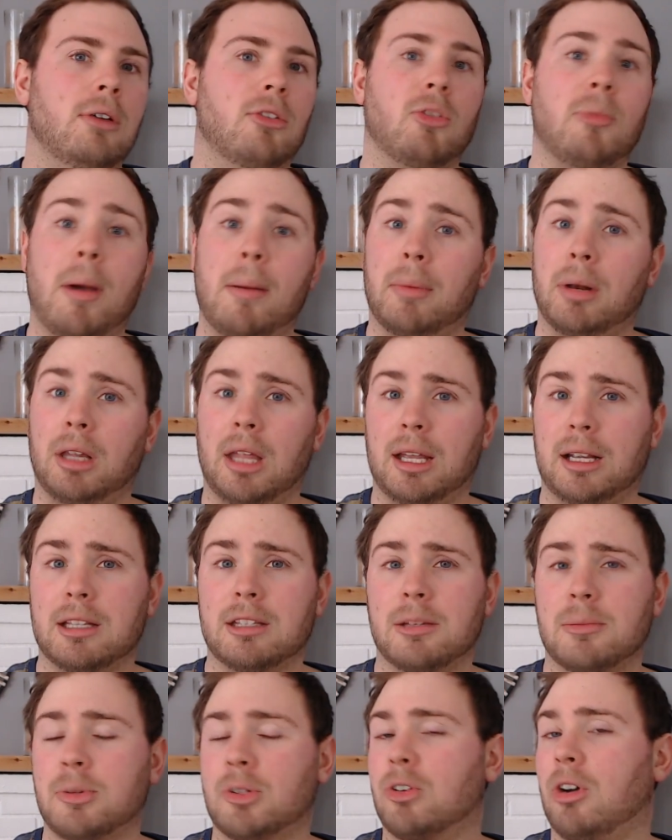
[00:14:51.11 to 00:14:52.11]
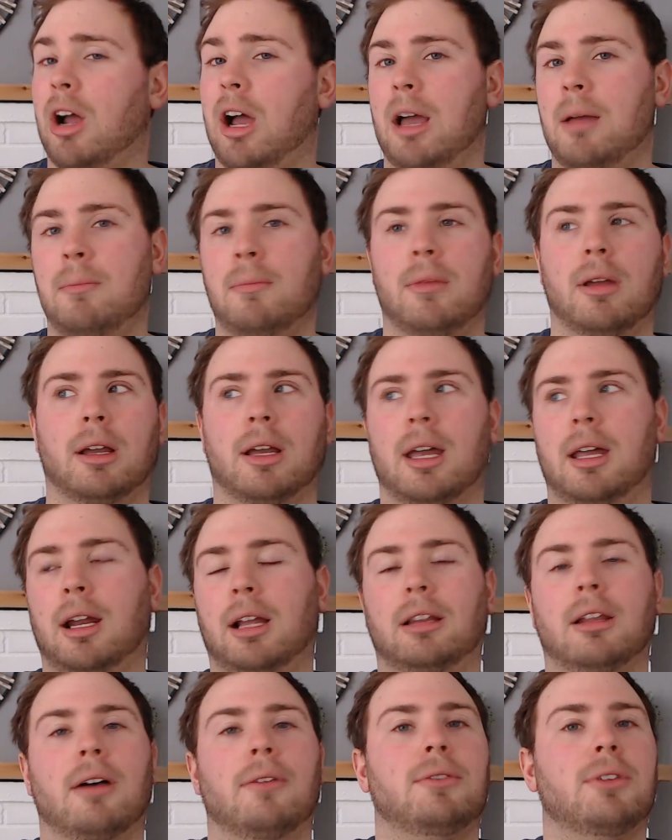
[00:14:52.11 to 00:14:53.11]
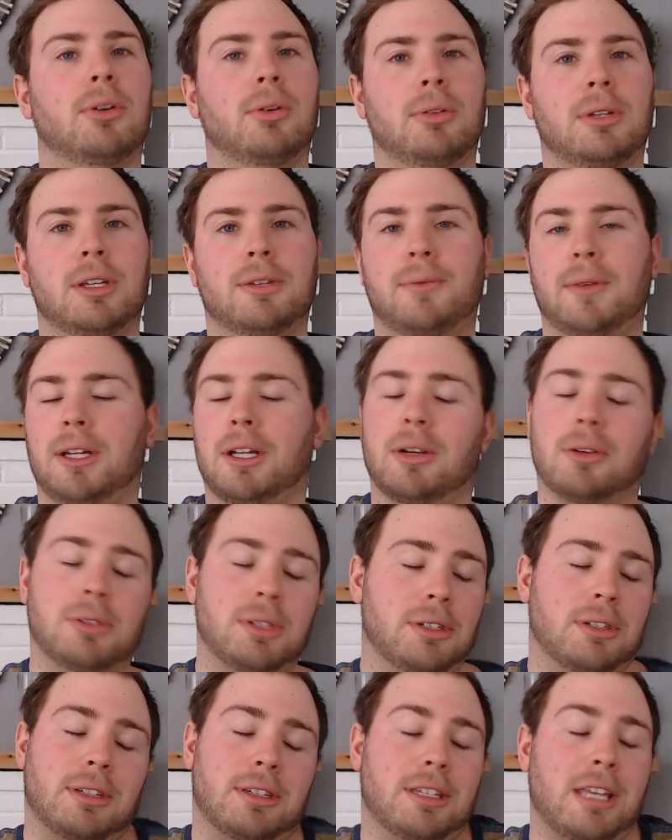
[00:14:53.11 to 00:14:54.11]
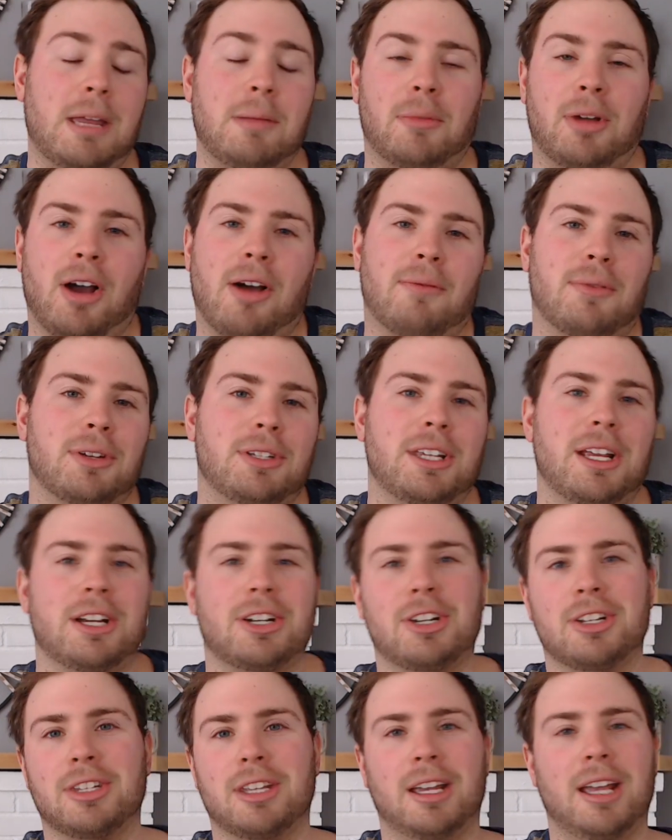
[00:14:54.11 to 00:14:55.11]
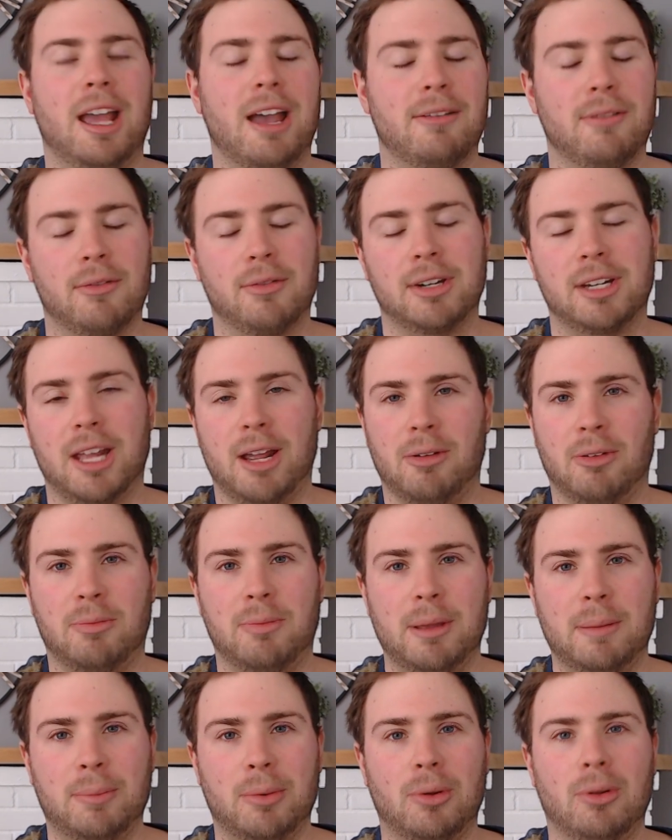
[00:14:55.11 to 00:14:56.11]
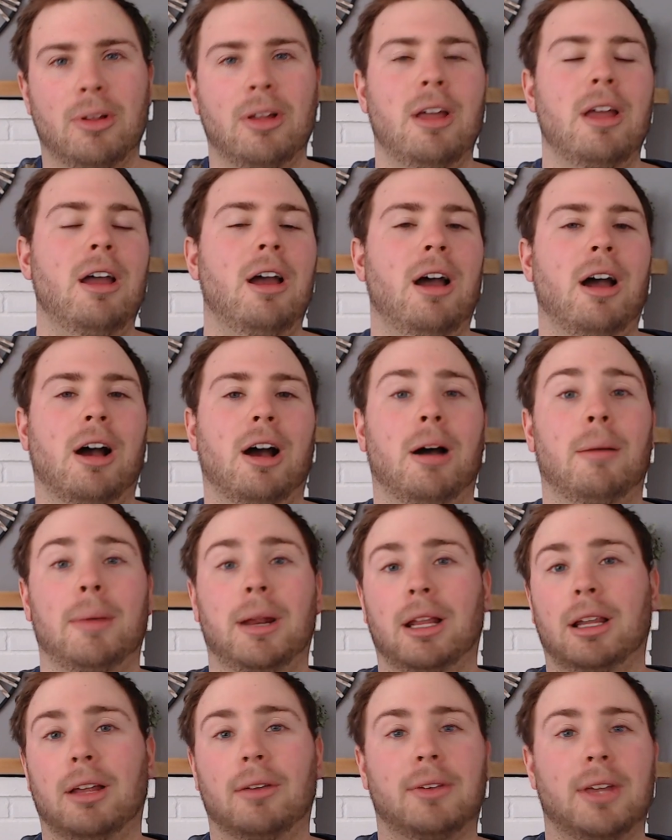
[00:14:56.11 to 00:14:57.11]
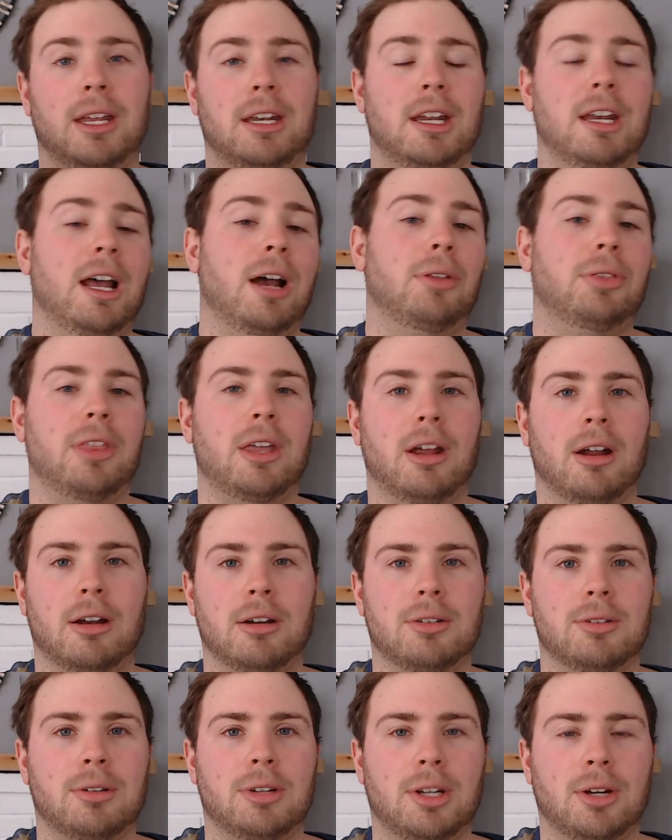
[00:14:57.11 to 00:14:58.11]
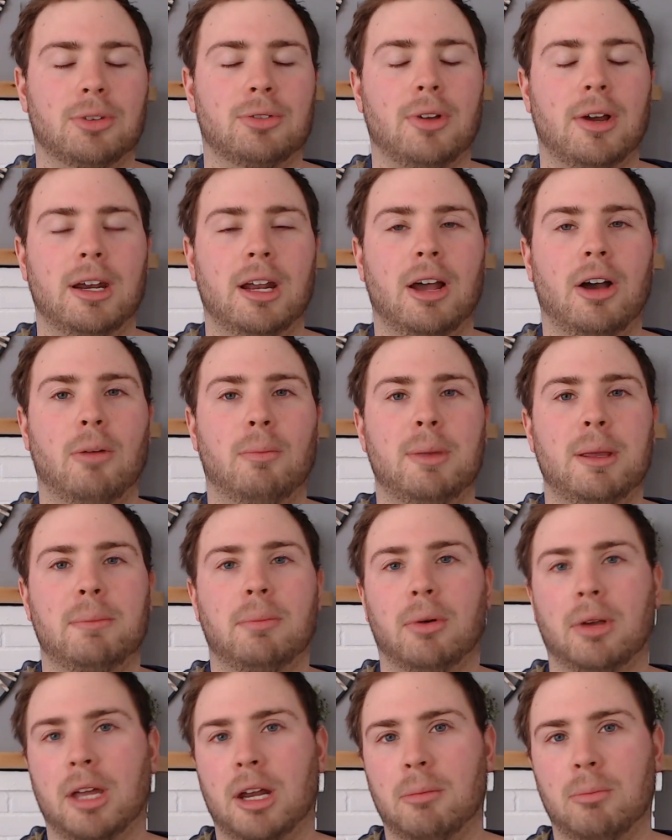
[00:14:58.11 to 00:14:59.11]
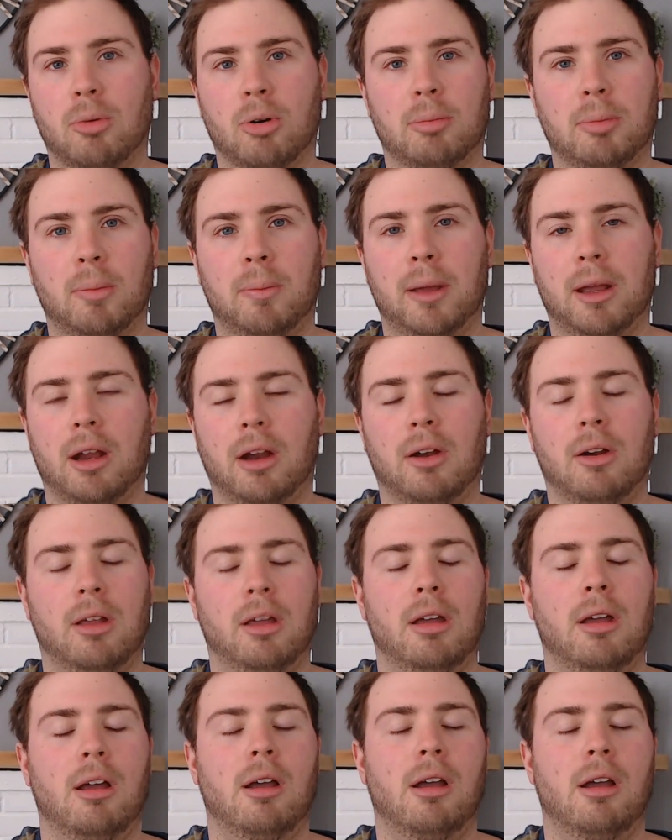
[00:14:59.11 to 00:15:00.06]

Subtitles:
Remember to like and subscribe. Again, I love doing these videos. These are the same conversations I have every day with people, and I love getting it out there and trying to help people get them more prepared.